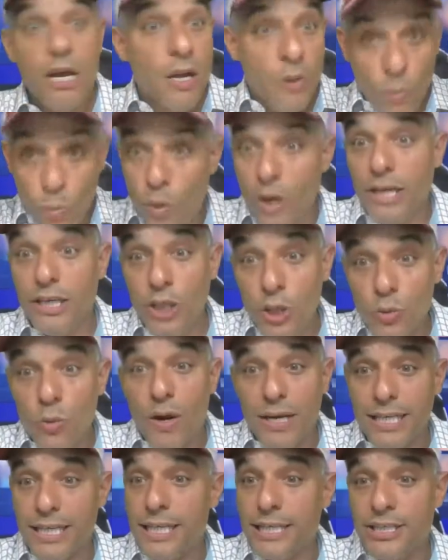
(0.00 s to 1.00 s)
what you
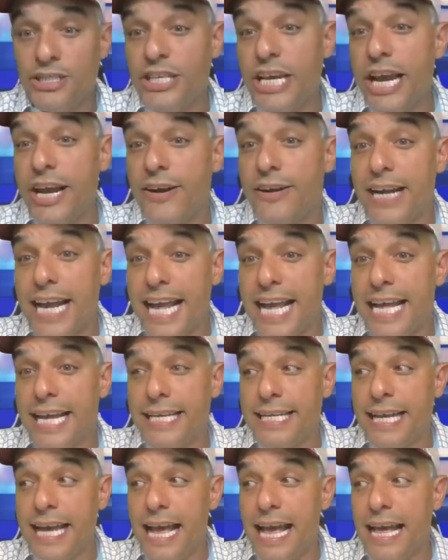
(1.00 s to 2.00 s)
wanted to share,
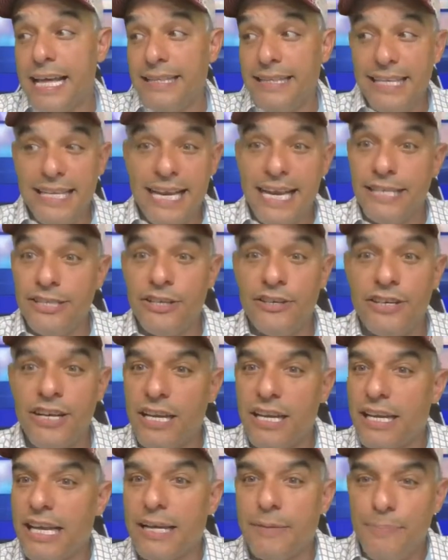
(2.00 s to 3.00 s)
and at the end you're
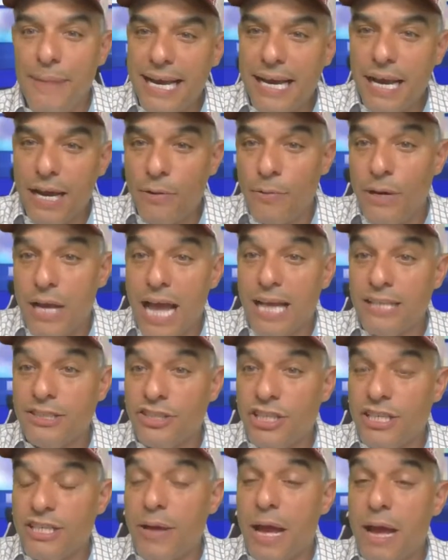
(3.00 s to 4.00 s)
not like, man,
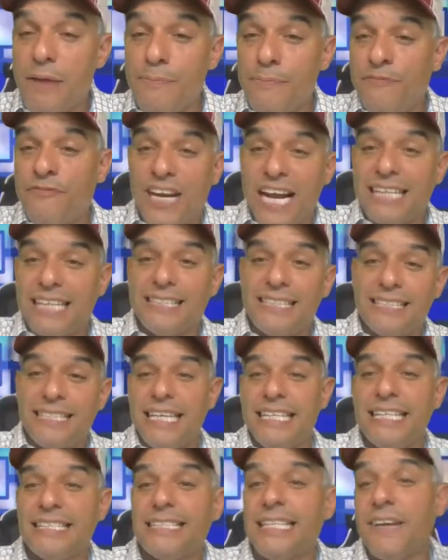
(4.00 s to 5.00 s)
I forgot to
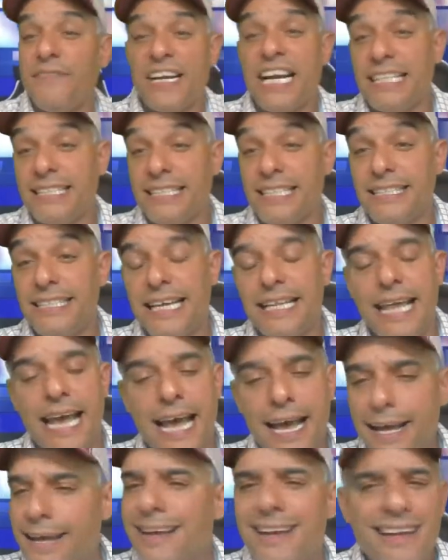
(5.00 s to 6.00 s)
say this, I forgot to say
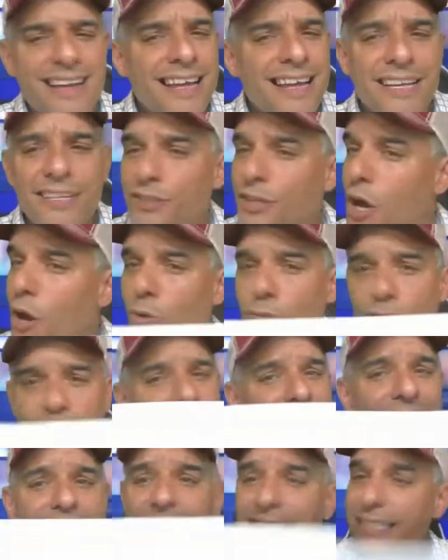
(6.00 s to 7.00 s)
that.
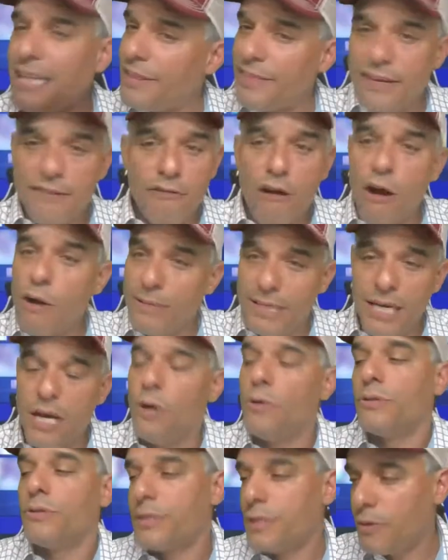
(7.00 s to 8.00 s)
Notes, there's nothing wrong with
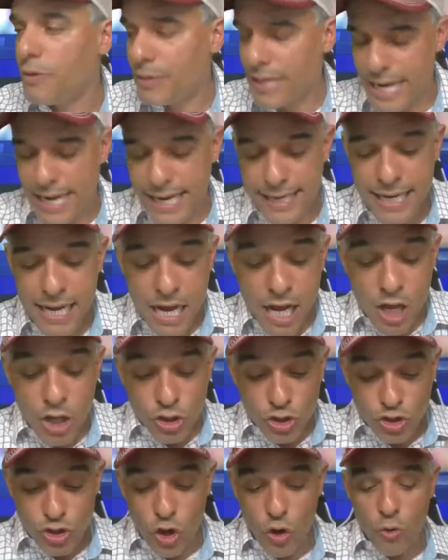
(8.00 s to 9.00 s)
notes, okay?
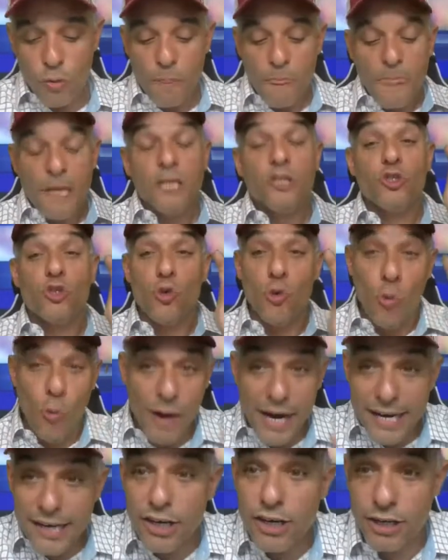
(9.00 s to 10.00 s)
So
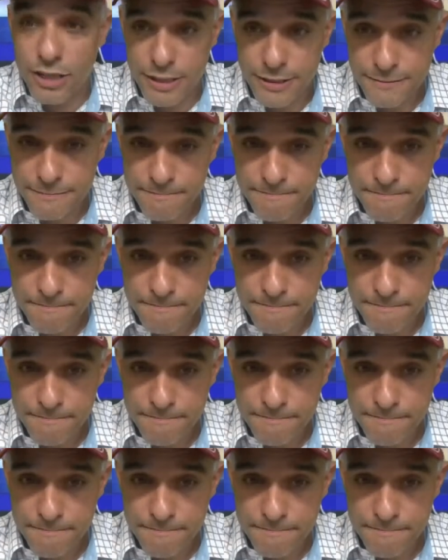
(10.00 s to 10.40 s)
Twitter